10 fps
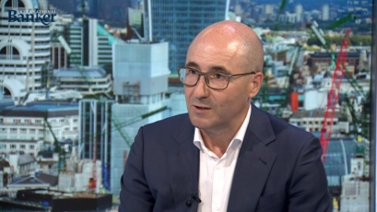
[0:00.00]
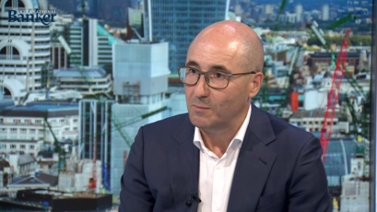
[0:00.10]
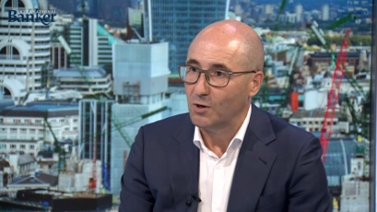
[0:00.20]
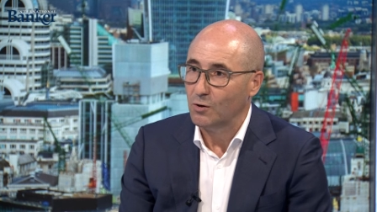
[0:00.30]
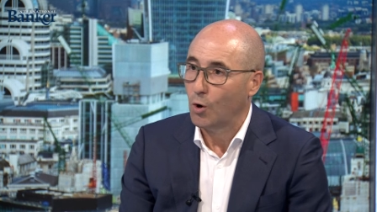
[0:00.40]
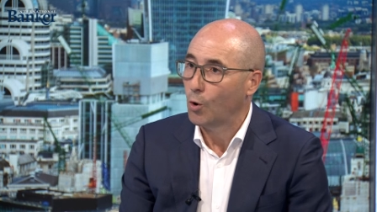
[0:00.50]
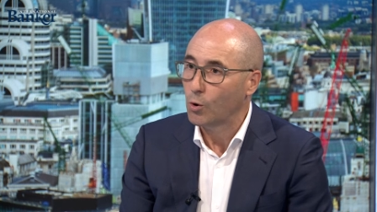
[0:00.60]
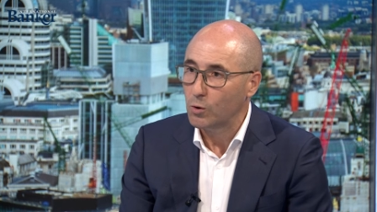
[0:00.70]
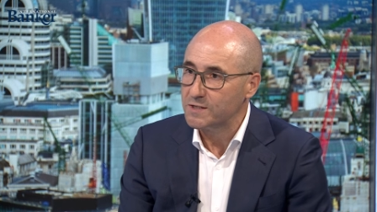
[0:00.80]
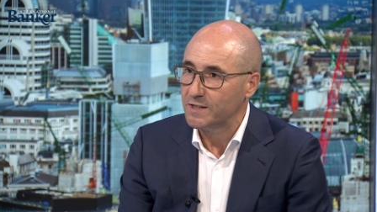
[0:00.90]
among
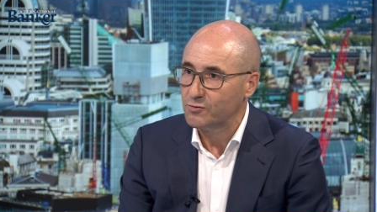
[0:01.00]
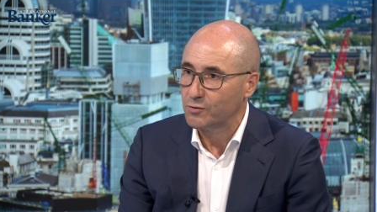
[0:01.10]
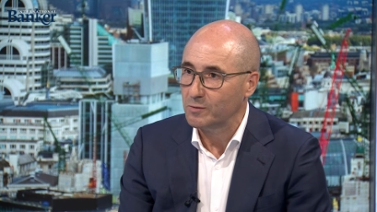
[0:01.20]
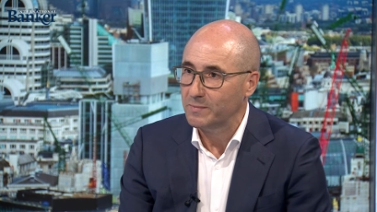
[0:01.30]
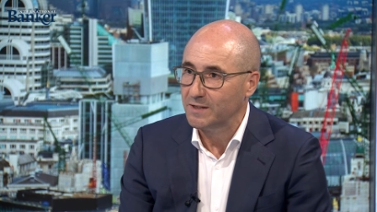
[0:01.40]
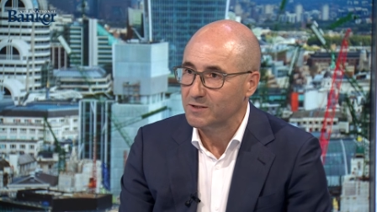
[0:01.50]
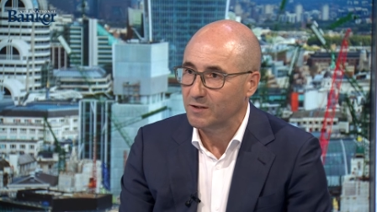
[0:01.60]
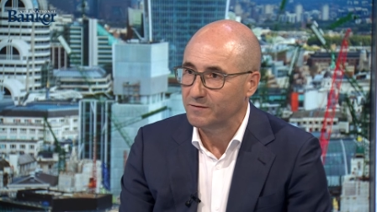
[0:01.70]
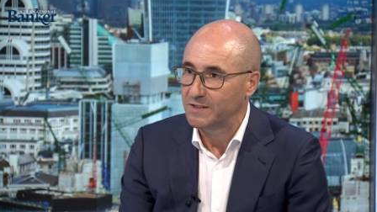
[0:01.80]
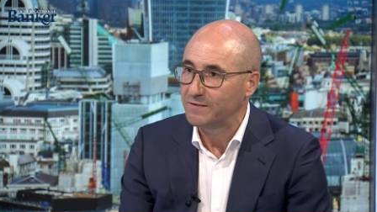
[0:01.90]
all central banks
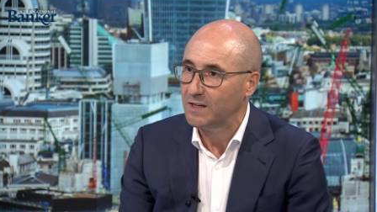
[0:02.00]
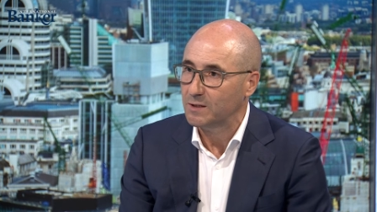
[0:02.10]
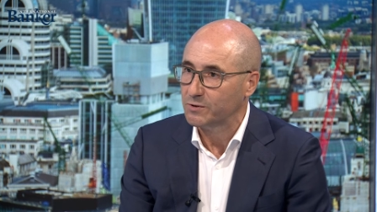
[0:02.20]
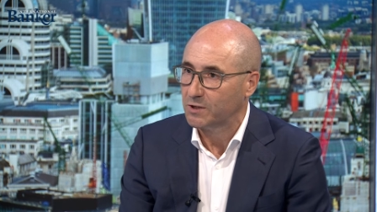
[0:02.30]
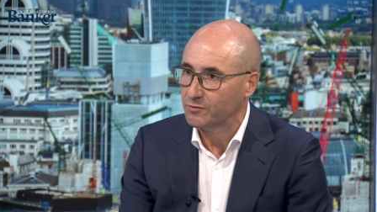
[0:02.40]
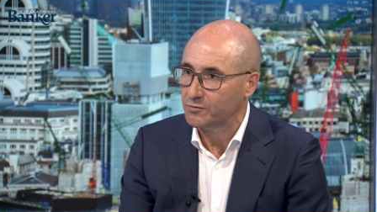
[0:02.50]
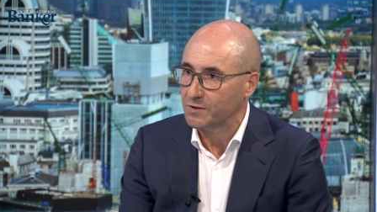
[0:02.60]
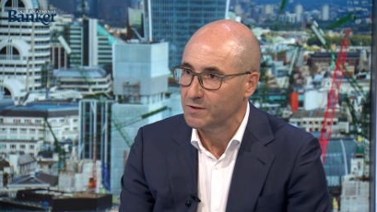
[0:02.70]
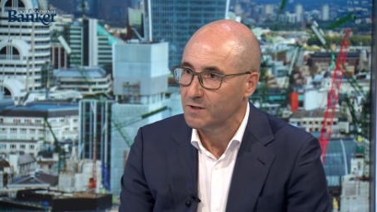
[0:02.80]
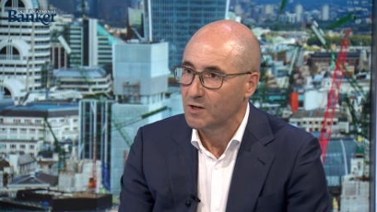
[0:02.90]
of developed
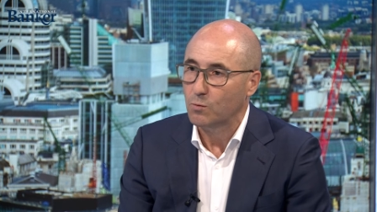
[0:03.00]
countries,